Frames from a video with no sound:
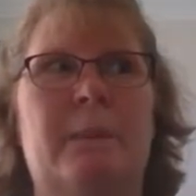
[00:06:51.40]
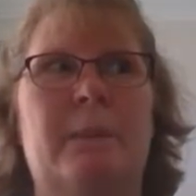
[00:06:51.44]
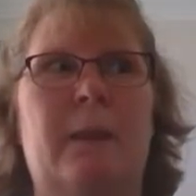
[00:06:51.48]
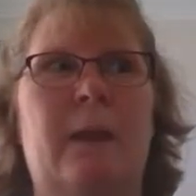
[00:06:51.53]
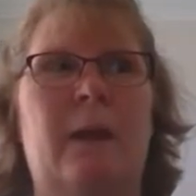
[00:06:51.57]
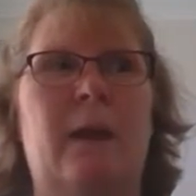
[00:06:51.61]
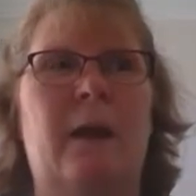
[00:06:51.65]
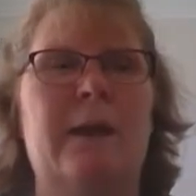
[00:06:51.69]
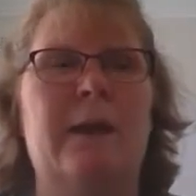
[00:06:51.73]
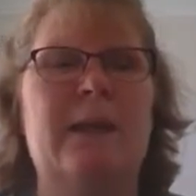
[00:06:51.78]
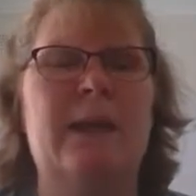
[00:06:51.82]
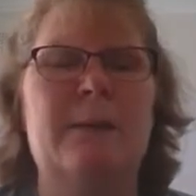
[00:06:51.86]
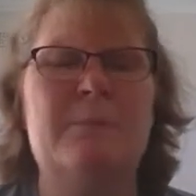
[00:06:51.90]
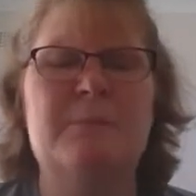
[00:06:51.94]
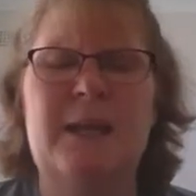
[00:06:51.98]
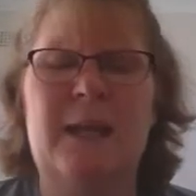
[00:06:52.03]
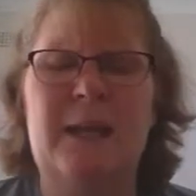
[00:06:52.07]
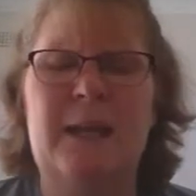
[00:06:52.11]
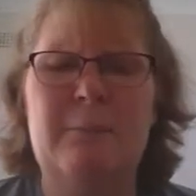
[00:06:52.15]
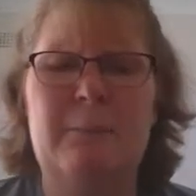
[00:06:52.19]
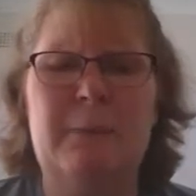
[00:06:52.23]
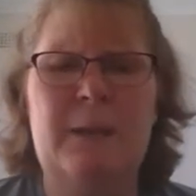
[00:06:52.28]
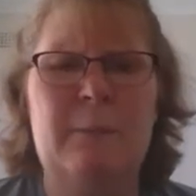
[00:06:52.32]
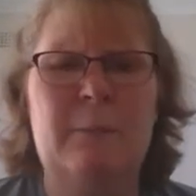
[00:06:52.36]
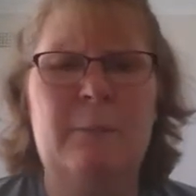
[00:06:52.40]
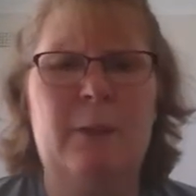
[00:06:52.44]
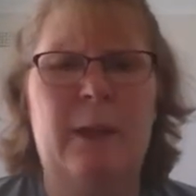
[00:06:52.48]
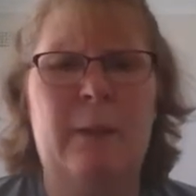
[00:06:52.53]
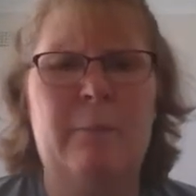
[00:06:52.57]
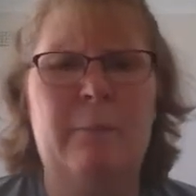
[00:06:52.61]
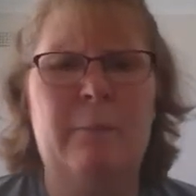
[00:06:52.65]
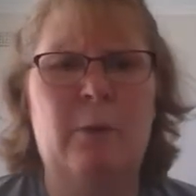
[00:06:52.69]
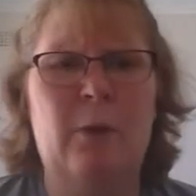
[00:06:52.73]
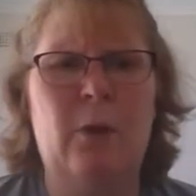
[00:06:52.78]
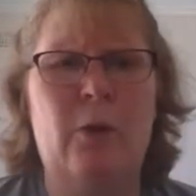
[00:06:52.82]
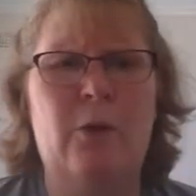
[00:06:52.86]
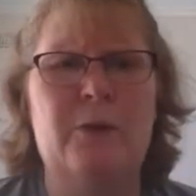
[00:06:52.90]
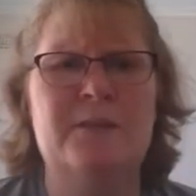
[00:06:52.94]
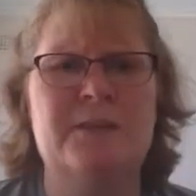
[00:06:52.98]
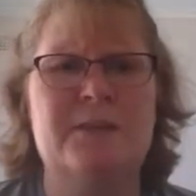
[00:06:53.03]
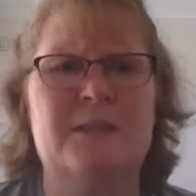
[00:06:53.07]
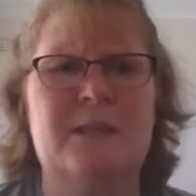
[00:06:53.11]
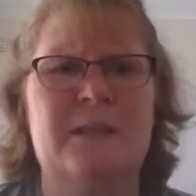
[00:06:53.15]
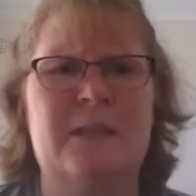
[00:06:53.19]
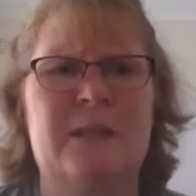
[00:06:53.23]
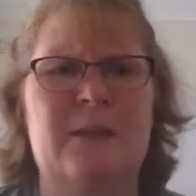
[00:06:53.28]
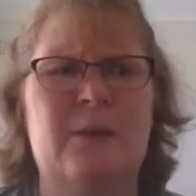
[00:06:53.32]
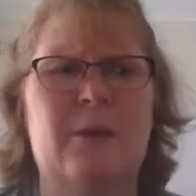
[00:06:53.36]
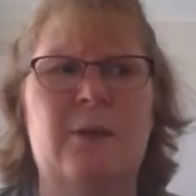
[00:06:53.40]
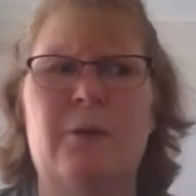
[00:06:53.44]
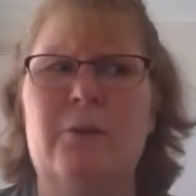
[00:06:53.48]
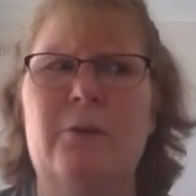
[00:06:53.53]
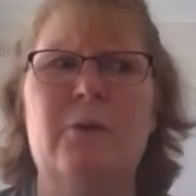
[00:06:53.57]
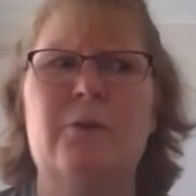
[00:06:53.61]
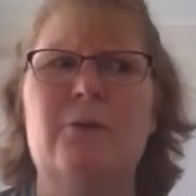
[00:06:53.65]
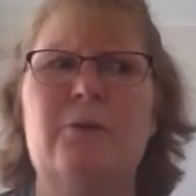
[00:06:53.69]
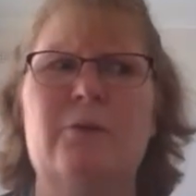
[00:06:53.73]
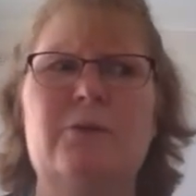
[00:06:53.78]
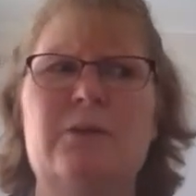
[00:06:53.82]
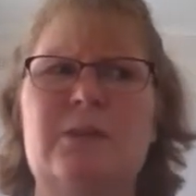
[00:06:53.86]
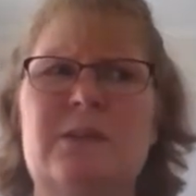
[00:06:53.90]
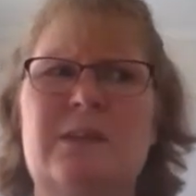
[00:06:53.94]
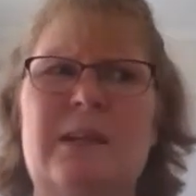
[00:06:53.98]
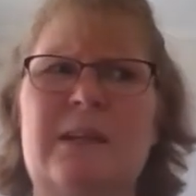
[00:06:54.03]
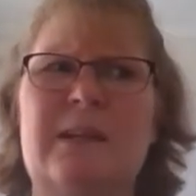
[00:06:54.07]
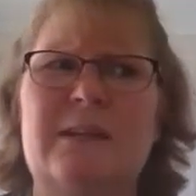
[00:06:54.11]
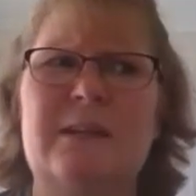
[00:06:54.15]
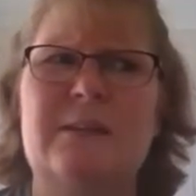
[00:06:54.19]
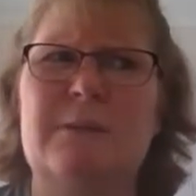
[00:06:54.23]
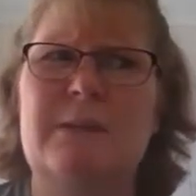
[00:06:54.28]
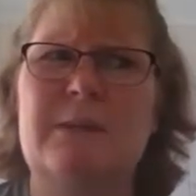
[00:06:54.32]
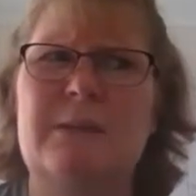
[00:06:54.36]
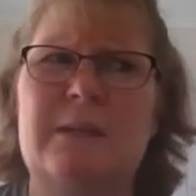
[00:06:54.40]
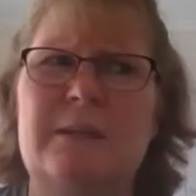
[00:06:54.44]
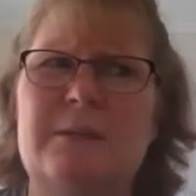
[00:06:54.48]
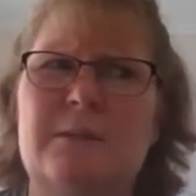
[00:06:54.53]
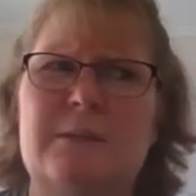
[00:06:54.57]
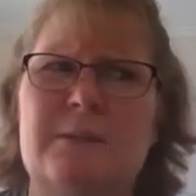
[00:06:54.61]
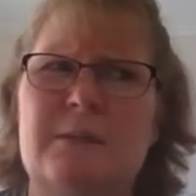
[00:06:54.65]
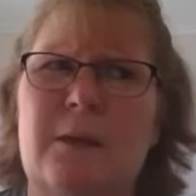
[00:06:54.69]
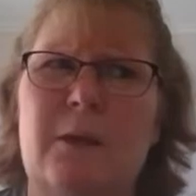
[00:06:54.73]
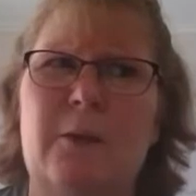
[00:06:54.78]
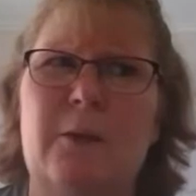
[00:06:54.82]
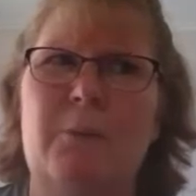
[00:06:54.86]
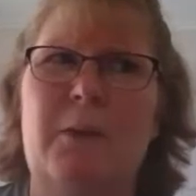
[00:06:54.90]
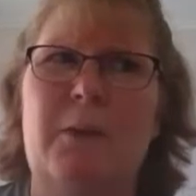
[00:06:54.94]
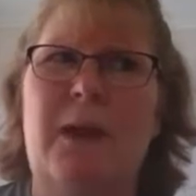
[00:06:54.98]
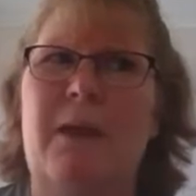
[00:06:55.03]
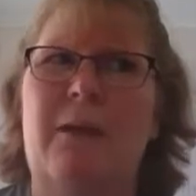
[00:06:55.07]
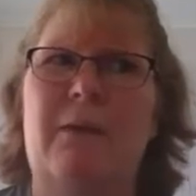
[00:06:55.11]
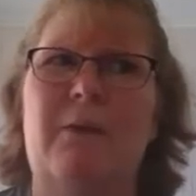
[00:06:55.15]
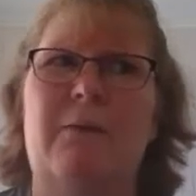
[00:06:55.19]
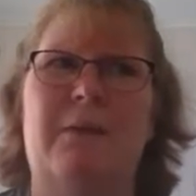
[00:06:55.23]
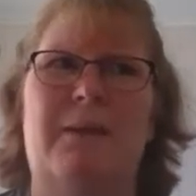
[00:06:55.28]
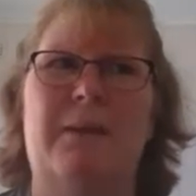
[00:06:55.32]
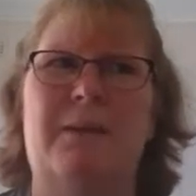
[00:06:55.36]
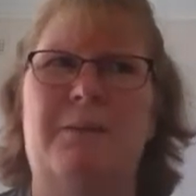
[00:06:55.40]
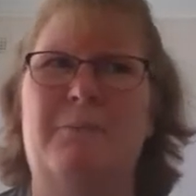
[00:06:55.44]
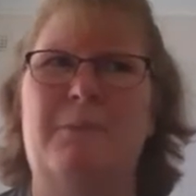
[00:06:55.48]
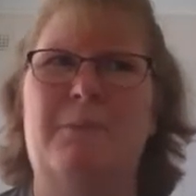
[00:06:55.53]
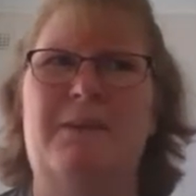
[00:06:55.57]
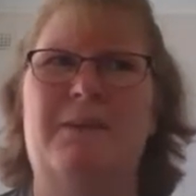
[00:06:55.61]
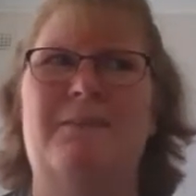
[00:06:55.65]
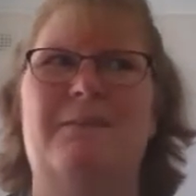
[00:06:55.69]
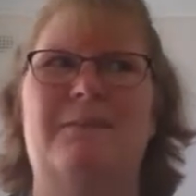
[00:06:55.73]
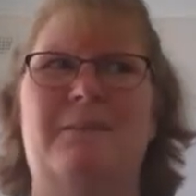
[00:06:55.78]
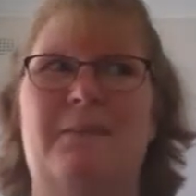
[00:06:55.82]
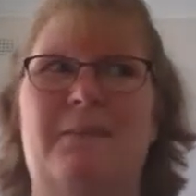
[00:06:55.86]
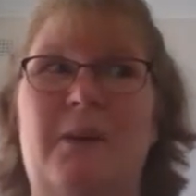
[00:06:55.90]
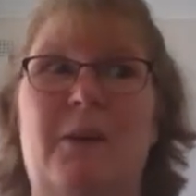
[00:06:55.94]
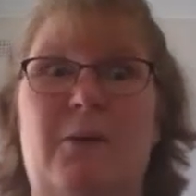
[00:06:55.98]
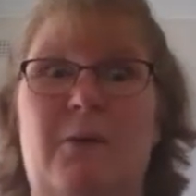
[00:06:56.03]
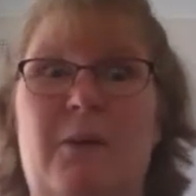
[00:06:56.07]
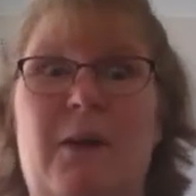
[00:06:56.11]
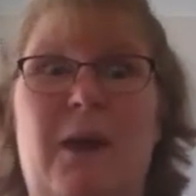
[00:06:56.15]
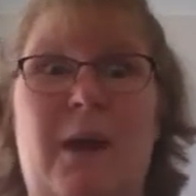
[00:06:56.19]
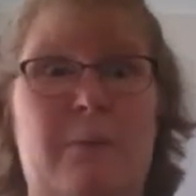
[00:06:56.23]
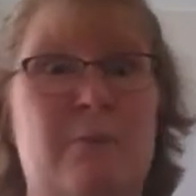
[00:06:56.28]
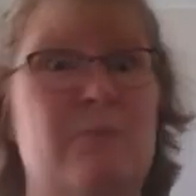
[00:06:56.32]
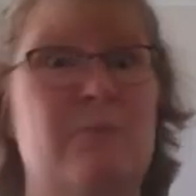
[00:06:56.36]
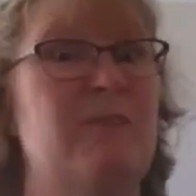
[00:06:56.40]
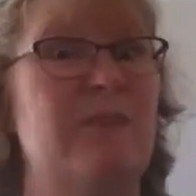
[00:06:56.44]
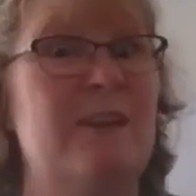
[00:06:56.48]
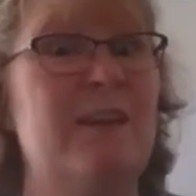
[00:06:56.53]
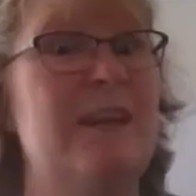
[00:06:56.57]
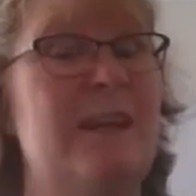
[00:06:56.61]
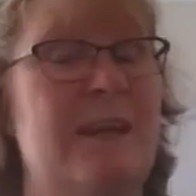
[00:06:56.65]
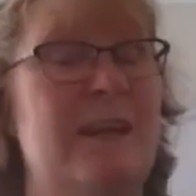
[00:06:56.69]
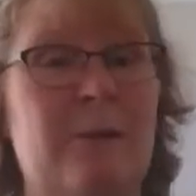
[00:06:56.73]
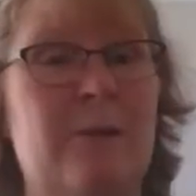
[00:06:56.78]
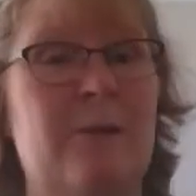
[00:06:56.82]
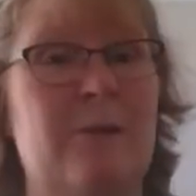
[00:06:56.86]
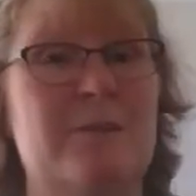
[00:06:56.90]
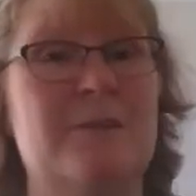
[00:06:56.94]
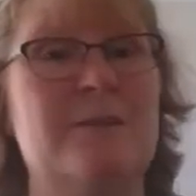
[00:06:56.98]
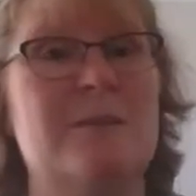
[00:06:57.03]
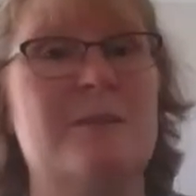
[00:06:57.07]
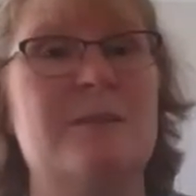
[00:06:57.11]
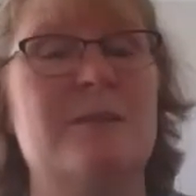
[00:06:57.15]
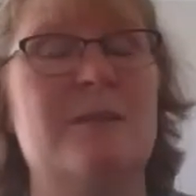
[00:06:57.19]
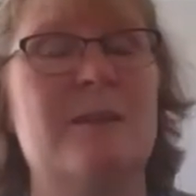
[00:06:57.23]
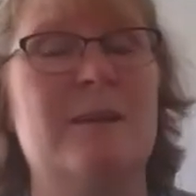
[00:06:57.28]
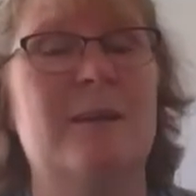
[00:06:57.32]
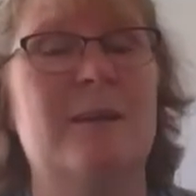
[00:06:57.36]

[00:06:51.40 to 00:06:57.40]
I keep telling people I'm lost, and they go, no, you're dealing with it so well. And I'm like, no, I'm really lost.